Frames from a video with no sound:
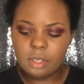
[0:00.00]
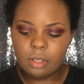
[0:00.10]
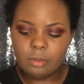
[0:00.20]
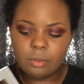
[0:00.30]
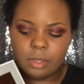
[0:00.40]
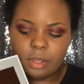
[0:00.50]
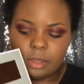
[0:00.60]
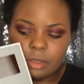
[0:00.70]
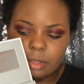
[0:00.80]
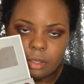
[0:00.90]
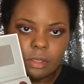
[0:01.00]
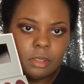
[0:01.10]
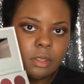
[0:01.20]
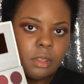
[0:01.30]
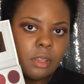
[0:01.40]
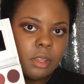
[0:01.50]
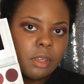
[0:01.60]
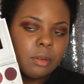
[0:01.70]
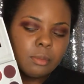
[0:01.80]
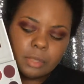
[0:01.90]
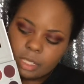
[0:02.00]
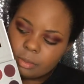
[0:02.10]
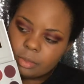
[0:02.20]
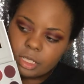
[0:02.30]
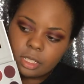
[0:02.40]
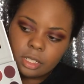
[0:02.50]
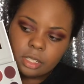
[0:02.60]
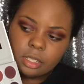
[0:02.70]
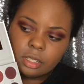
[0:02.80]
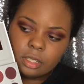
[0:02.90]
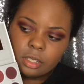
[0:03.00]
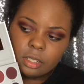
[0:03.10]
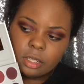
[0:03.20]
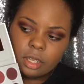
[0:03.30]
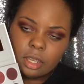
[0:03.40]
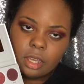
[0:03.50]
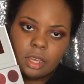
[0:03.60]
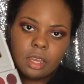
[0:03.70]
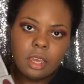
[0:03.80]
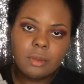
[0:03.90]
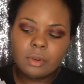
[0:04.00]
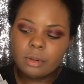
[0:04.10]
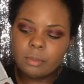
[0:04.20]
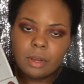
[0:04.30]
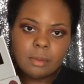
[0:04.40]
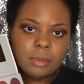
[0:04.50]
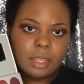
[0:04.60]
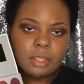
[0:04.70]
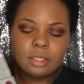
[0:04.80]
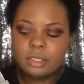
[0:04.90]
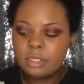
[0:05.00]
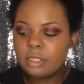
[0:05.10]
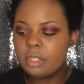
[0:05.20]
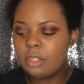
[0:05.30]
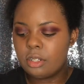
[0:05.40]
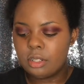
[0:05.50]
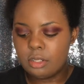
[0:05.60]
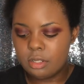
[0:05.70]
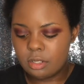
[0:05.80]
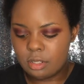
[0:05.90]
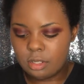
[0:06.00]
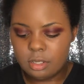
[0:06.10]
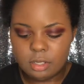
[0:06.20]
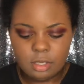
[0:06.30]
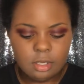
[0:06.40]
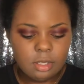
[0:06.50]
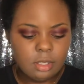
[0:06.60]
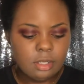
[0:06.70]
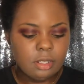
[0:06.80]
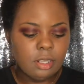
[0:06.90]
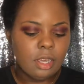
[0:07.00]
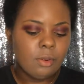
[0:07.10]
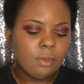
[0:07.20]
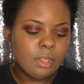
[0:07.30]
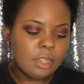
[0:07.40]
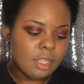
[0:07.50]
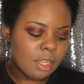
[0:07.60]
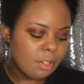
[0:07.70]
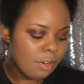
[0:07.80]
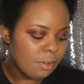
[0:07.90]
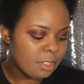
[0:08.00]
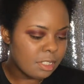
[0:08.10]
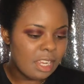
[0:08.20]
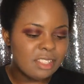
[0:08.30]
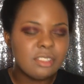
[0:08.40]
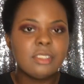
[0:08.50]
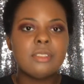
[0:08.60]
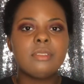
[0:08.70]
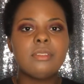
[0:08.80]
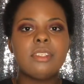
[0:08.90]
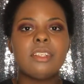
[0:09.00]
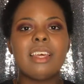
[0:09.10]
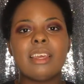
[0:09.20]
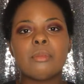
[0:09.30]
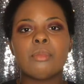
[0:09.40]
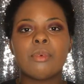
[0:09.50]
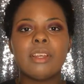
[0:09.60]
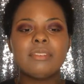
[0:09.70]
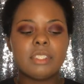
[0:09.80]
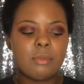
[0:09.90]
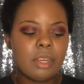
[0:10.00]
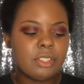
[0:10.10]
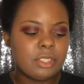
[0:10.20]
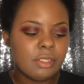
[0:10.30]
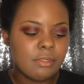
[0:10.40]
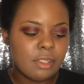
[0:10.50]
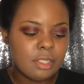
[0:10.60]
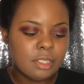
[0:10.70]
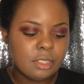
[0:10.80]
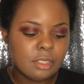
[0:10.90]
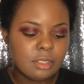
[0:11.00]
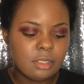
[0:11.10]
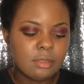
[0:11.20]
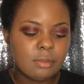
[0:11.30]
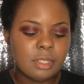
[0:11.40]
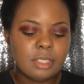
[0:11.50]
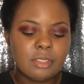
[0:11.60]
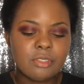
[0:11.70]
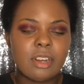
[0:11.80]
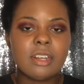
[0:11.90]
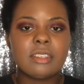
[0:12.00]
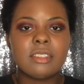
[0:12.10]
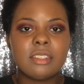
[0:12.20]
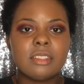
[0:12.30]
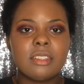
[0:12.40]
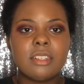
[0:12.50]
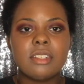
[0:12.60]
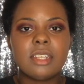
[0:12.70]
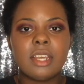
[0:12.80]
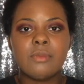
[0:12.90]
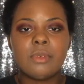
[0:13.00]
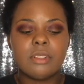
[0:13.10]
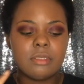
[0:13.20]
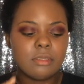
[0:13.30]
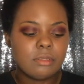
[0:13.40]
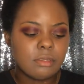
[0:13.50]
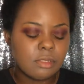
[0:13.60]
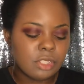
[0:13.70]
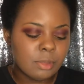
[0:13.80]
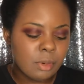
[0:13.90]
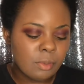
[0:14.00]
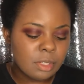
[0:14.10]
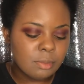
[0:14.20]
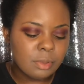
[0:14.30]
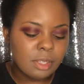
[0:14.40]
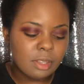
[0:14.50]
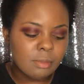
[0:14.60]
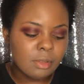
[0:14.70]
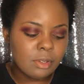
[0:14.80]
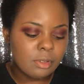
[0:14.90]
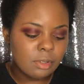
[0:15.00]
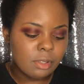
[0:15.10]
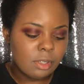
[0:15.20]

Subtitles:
in with Bling Bling, and we're gonna pop that in the center. Now, one thing I noticed, I did like a brief swatching of these because I was trying to decide what shimmer I wanted to put in the middle.